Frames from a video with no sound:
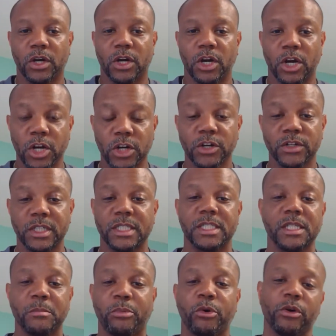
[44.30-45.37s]
Earn is the
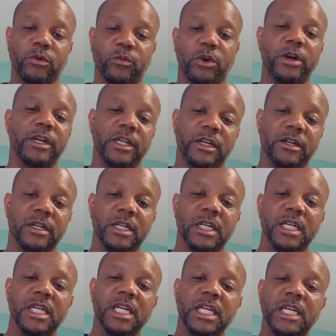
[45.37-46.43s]
important word here.
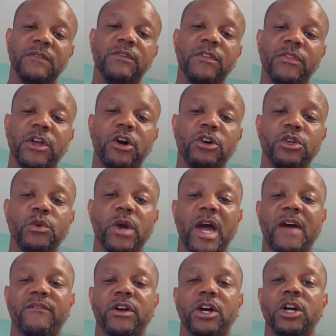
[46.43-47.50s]
Even though you have